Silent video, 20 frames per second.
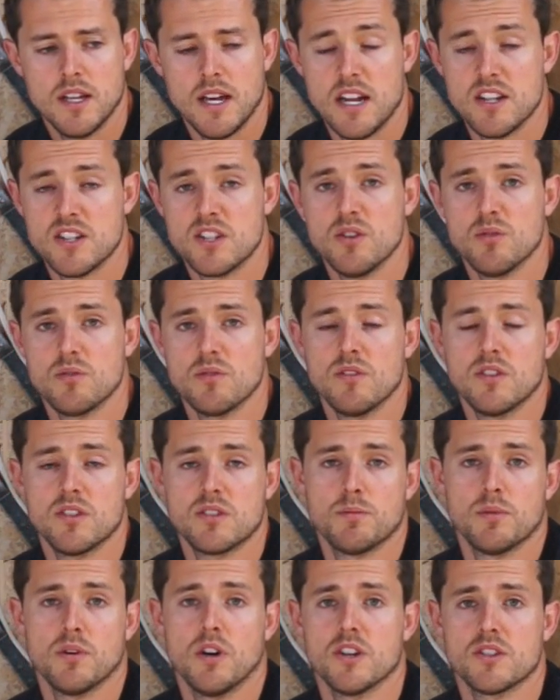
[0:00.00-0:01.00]
until this
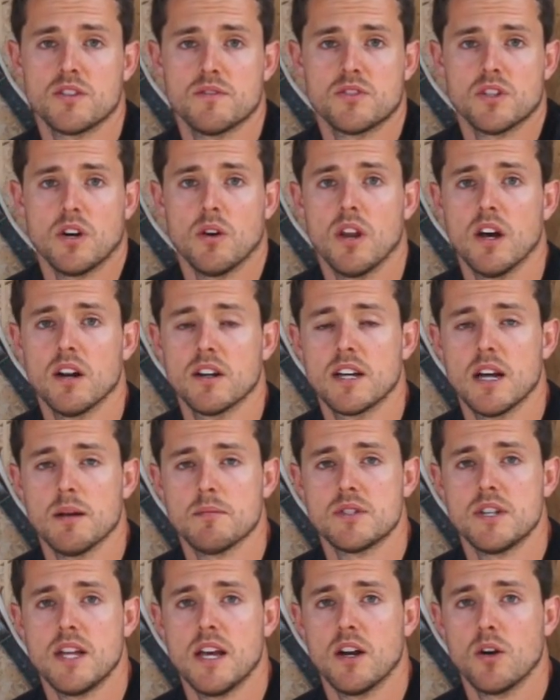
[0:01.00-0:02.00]
price of solar
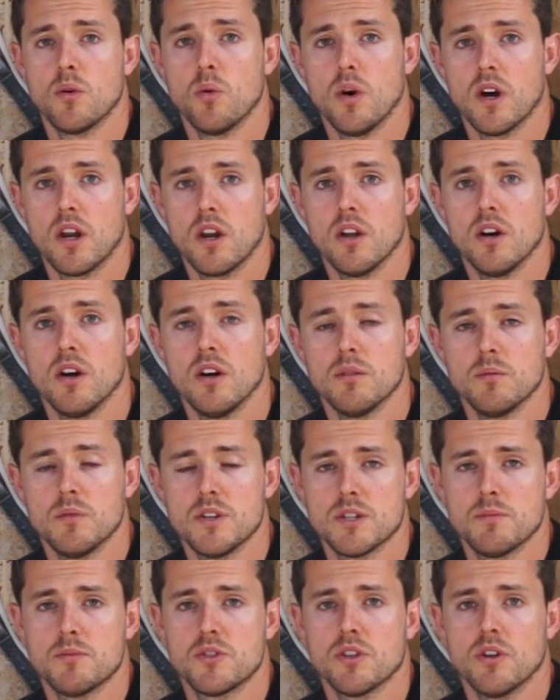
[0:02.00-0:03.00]
comes down quite a lot,
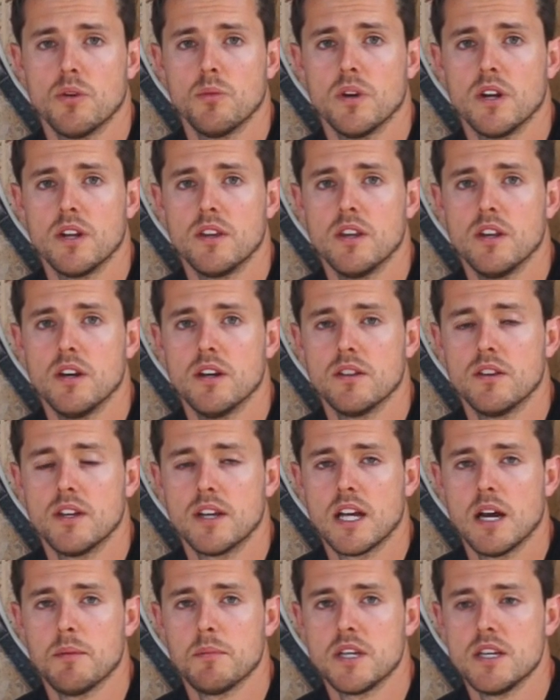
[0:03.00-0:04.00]
which I'm sure it will in the
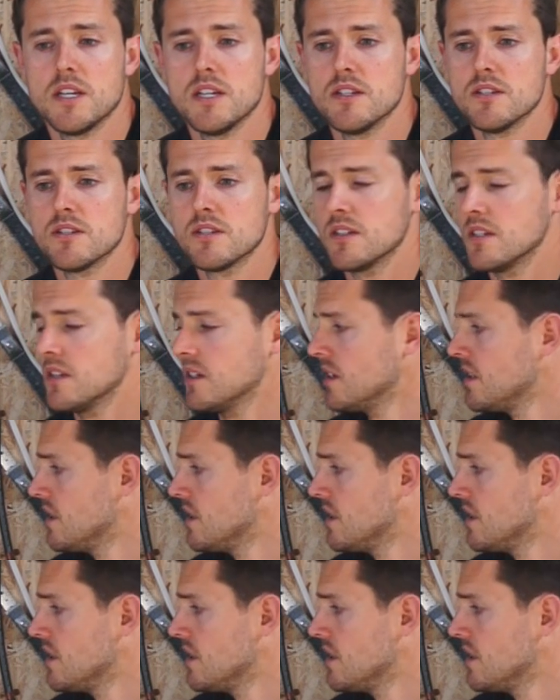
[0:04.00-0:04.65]
coming years.